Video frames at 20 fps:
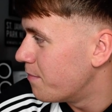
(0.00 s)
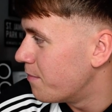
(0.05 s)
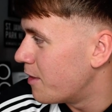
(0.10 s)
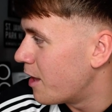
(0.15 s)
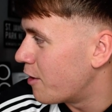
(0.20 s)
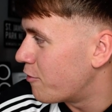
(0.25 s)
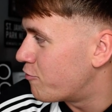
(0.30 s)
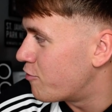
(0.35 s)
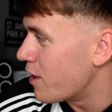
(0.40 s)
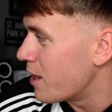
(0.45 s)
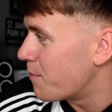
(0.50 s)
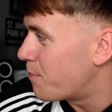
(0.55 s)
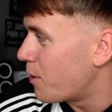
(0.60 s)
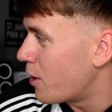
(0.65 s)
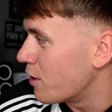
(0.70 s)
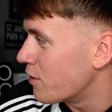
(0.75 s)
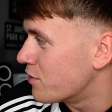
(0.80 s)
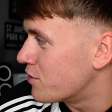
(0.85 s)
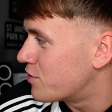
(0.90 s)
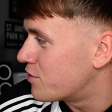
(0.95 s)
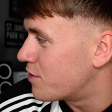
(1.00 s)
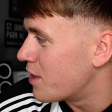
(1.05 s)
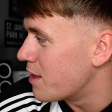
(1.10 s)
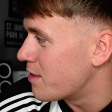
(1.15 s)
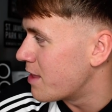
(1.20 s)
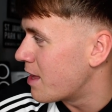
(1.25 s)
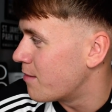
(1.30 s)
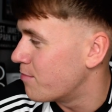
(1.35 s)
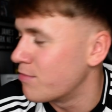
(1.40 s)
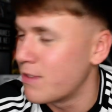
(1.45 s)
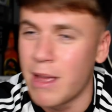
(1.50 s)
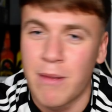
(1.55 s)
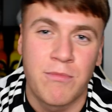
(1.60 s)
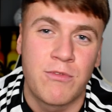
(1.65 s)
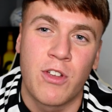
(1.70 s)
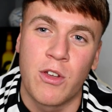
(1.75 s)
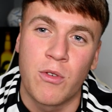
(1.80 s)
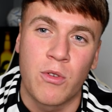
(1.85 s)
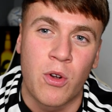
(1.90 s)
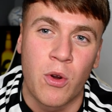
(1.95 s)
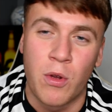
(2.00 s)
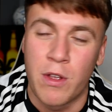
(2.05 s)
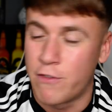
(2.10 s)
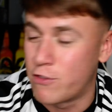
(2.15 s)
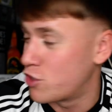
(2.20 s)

That 3 points, them two goals.